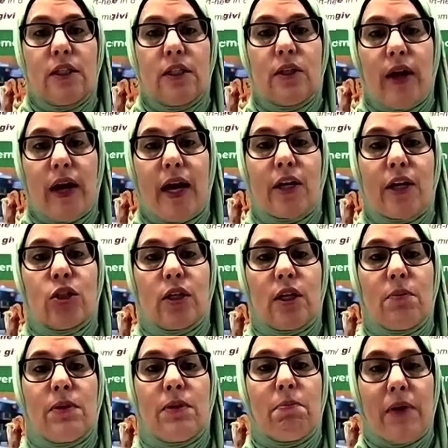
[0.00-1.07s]
to
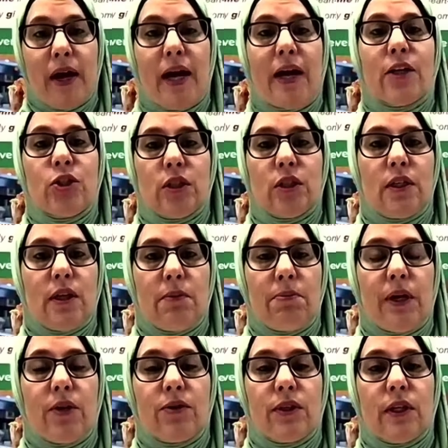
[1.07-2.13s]
actually be passionate
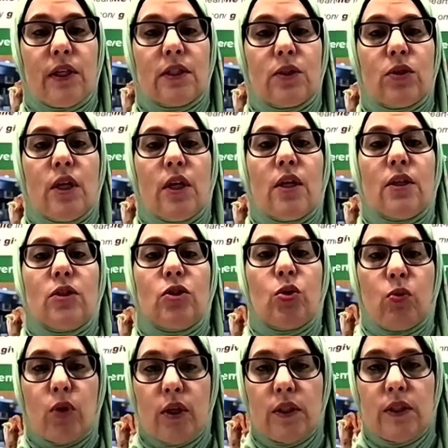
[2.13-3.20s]
about this
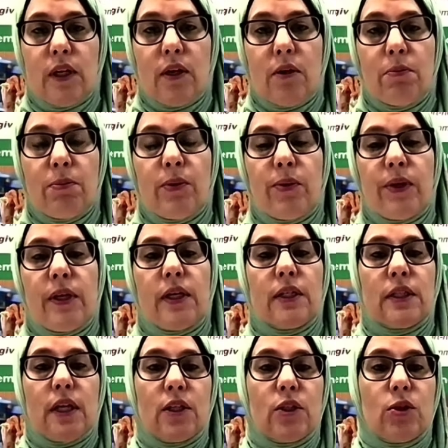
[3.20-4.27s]
towards the
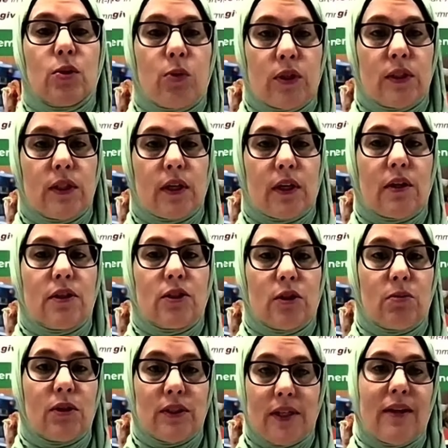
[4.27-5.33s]
employees and towards the
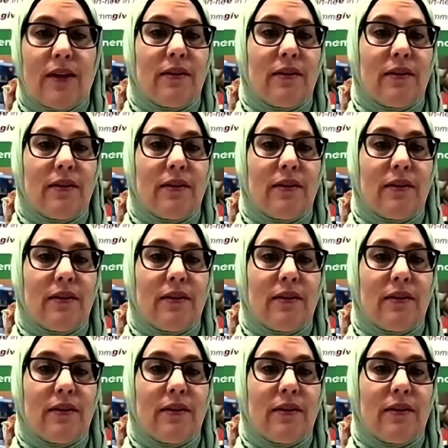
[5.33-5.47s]
customers.